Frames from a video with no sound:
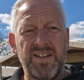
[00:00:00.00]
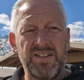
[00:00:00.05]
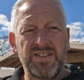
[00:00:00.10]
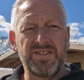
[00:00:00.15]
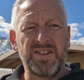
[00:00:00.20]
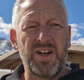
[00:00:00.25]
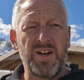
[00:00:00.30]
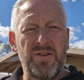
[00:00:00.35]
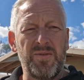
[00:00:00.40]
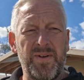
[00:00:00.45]

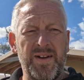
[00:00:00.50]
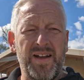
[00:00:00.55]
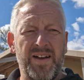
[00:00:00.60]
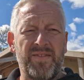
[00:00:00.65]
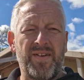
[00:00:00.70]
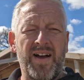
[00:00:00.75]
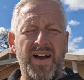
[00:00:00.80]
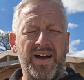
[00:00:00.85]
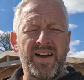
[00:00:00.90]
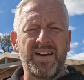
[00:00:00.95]
So we
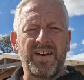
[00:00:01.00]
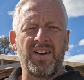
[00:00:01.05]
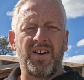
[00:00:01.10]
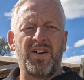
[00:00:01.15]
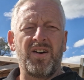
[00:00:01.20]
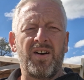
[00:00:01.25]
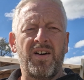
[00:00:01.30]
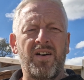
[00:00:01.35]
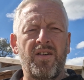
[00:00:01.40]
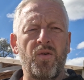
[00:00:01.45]
have had
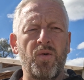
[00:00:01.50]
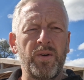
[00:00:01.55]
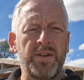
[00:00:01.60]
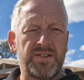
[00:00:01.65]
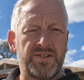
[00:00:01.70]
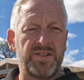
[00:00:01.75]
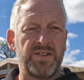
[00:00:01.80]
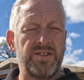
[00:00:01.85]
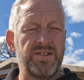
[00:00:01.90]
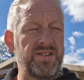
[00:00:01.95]
our
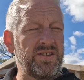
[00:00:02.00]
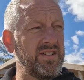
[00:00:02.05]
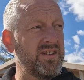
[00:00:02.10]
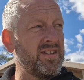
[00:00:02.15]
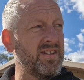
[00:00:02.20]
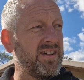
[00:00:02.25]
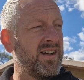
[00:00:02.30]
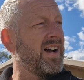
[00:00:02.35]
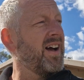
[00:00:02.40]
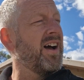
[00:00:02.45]
oysters.
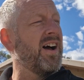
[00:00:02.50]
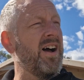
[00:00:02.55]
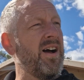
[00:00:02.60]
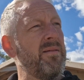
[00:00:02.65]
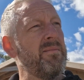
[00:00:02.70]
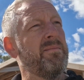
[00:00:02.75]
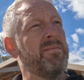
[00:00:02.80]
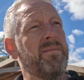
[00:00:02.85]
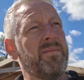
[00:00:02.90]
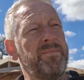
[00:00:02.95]

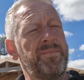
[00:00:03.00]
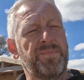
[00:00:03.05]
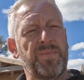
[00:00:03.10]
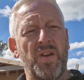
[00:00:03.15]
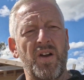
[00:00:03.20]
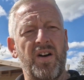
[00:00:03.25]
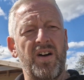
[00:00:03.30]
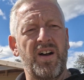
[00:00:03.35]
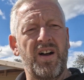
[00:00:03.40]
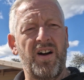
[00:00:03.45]

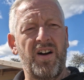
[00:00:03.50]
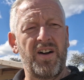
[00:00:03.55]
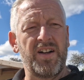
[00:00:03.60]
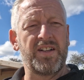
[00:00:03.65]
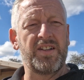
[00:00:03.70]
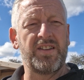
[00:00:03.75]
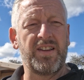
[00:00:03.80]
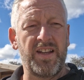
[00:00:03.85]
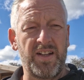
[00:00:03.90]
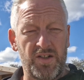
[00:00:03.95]

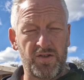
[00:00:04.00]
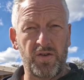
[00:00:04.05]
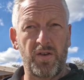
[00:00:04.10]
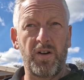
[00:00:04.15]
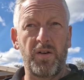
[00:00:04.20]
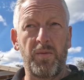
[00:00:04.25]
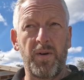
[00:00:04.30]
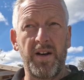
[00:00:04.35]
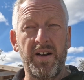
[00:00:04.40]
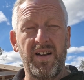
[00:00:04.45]
I did
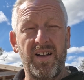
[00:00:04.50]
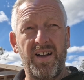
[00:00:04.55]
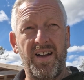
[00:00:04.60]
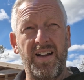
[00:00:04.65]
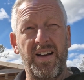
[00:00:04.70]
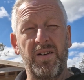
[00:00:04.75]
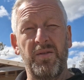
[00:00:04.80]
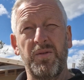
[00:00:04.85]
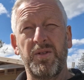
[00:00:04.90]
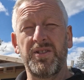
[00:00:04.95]
try one
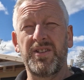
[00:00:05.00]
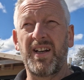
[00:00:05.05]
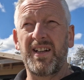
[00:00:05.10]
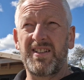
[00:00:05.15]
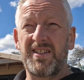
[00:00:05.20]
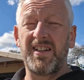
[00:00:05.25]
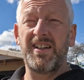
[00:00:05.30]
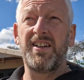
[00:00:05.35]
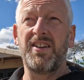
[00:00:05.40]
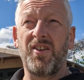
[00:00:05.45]
and it was
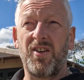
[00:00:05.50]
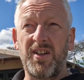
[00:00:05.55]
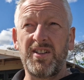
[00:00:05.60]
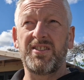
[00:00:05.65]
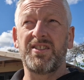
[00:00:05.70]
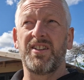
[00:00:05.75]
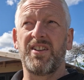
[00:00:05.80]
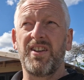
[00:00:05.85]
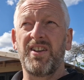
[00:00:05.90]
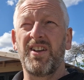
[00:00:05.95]
actually
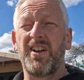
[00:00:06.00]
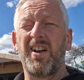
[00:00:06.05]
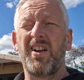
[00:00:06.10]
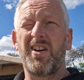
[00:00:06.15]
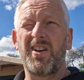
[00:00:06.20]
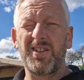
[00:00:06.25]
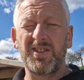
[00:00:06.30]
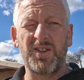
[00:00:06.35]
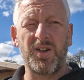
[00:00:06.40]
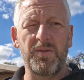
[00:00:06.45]
nicer than the
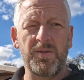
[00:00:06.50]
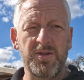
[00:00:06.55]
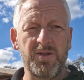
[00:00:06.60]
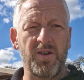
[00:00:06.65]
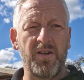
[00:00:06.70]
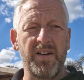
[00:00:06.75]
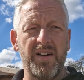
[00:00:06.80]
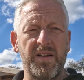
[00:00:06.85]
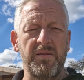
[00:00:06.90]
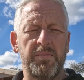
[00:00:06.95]
last time I
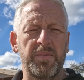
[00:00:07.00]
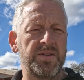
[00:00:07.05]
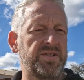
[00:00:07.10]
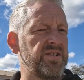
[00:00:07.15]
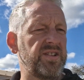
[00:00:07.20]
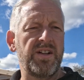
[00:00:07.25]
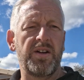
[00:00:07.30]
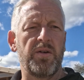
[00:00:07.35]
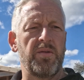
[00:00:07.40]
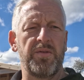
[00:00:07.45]
tried it, but
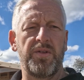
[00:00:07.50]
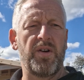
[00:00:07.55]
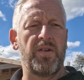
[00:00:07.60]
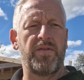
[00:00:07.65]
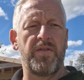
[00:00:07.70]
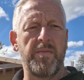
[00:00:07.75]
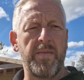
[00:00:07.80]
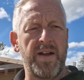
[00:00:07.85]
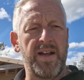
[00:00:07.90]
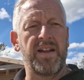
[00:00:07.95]
still
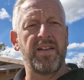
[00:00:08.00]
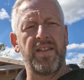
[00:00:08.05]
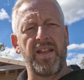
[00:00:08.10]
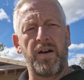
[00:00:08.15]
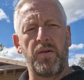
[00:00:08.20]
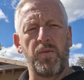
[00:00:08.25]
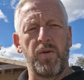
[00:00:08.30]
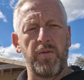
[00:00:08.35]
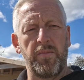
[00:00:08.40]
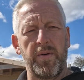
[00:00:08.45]
not for me.
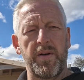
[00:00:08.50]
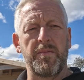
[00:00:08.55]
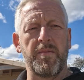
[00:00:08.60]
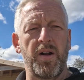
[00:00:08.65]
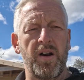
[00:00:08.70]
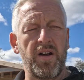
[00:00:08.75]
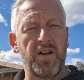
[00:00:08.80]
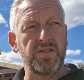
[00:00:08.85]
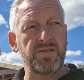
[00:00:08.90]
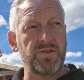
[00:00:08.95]
That will be
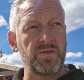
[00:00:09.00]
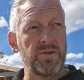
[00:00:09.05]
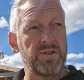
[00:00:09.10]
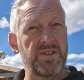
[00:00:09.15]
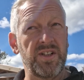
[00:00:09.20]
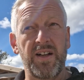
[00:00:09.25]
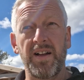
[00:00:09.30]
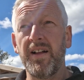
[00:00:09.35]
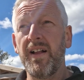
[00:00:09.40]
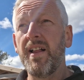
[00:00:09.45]
my last
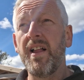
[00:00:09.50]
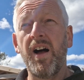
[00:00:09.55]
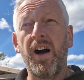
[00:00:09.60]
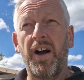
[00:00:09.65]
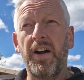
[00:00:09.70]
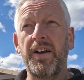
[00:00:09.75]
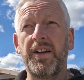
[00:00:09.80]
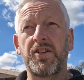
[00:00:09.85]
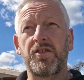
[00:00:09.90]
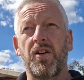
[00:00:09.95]
oyster.
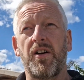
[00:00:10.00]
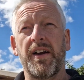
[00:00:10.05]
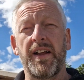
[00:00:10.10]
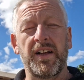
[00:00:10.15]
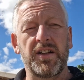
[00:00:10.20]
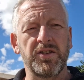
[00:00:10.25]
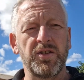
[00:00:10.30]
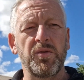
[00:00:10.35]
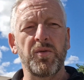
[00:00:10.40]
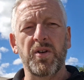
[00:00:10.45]
I only tried
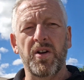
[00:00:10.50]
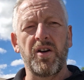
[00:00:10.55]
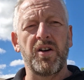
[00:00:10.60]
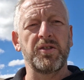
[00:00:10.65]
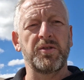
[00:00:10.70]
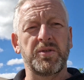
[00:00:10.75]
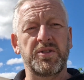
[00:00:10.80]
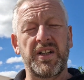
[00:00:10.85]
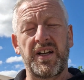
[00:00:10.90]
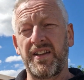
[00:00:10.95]
it because all the
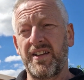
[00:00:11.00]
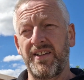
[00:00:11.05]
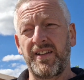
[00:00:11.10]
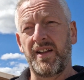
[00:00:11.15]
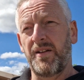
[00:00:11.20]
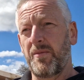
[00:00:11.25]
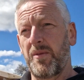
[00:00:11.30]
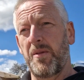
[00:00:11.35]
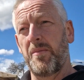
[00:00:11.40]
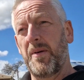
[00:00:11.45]
guys were saying that
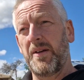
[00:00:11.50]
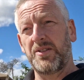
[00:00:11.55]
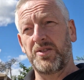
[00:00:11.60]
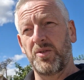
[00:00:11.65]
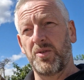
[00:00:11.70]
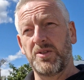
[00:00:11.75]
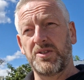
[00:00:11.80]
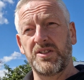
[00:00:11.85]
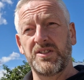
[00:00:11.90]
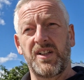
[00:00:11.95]
they were the
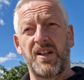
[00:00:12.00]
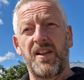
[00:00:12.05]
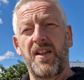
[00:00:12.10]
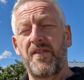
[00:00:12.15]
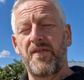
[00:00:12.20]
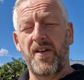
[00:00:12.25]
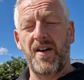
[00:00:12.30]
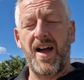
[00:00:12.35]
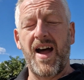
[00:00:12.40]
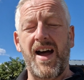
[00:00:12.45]
best oysters they've
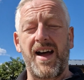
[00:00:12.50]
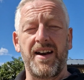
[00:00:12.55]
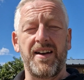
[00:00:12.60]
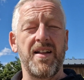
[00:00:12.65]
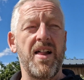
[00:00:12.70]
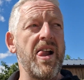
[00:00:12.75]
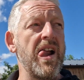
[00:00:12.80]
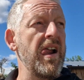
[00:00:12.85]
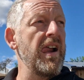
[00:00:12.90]
ever had.